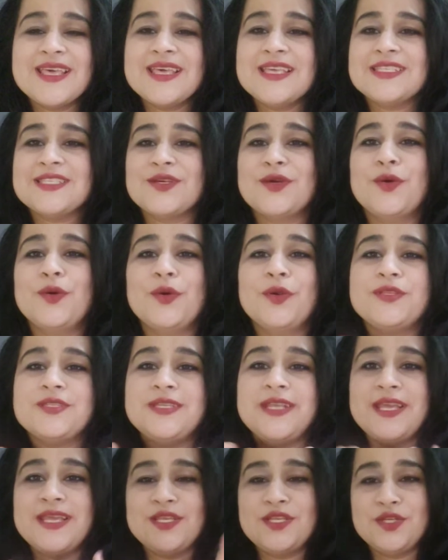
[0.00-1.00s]
So
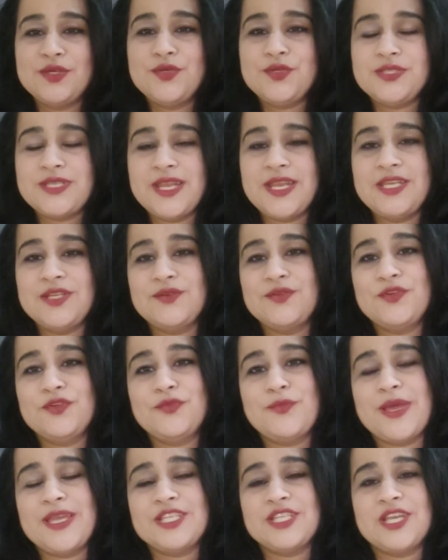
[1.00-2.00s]
do stay tuned to
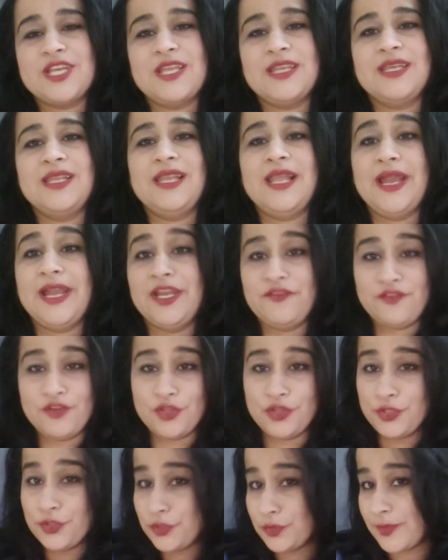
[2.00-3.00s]
my channel, and if you're
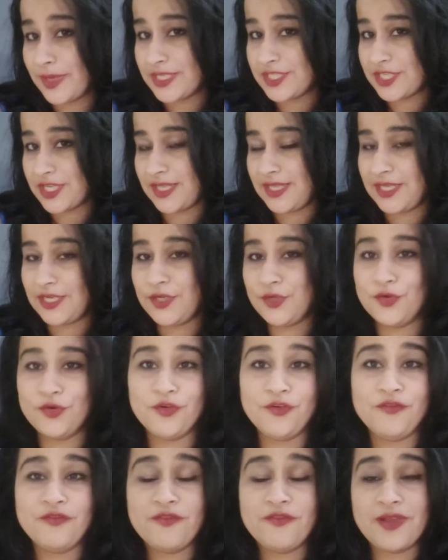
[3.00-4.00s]
new to my channel,
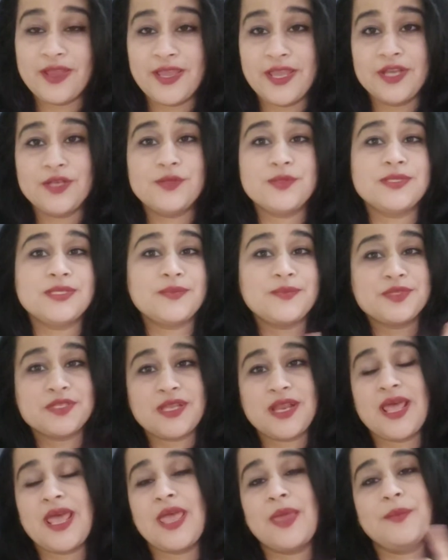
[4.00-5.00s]
don't forget to
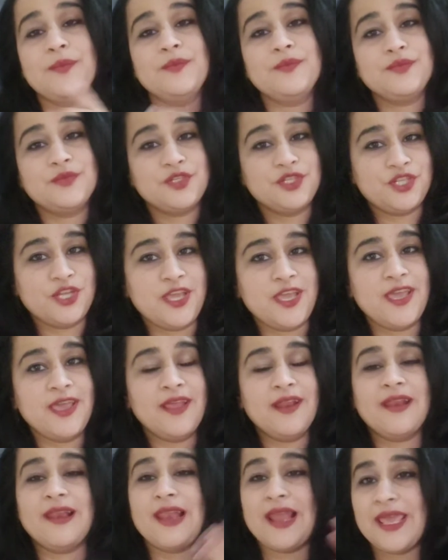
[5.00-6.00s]
subscribe, share,
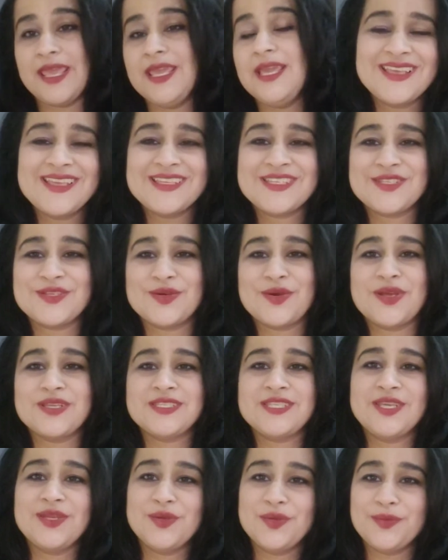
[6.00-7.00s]
like. So I'll
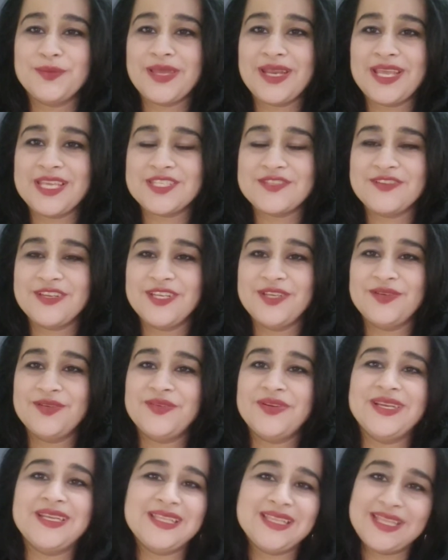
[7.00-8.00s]
see you in my next video.
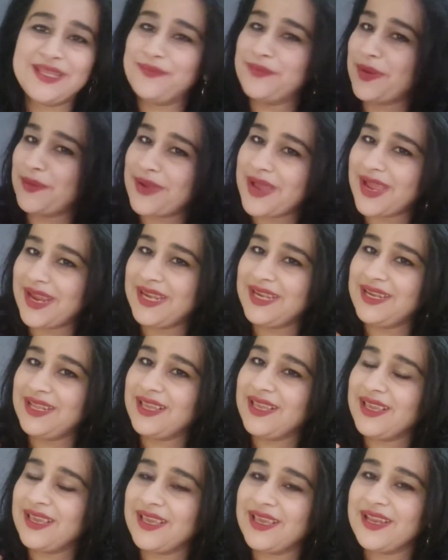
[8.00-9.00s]
Until then, bye bye, take
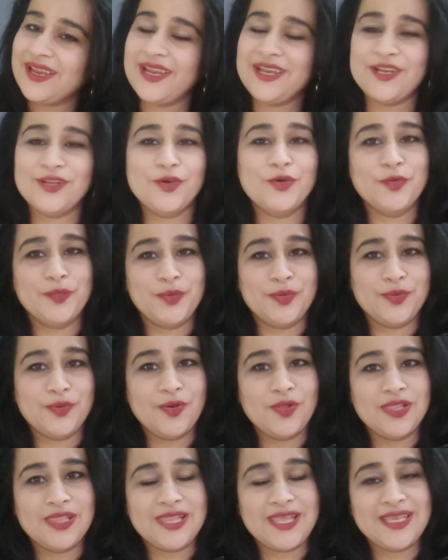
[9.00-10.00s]
care, and hope you
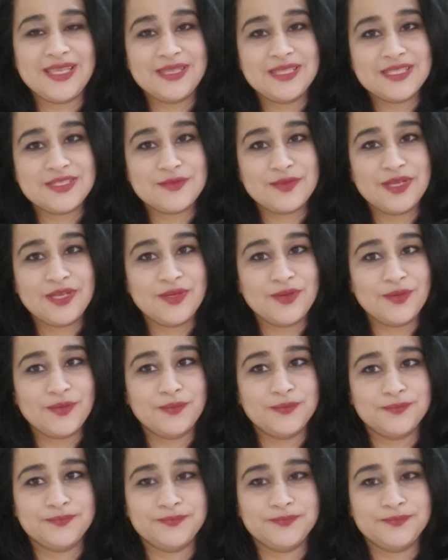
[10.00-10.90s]
all like this video.